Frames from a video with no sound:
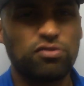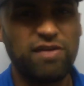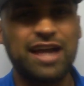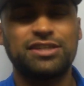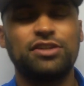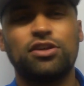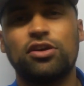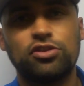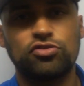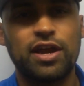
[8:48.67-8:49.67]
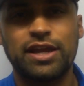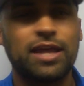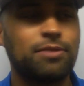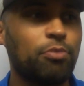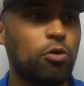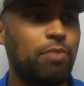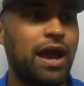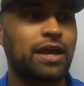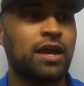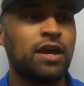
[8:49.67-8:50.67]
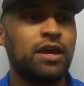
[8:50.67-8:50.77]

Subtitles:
They're ratting you on. They're trying to get the ball back.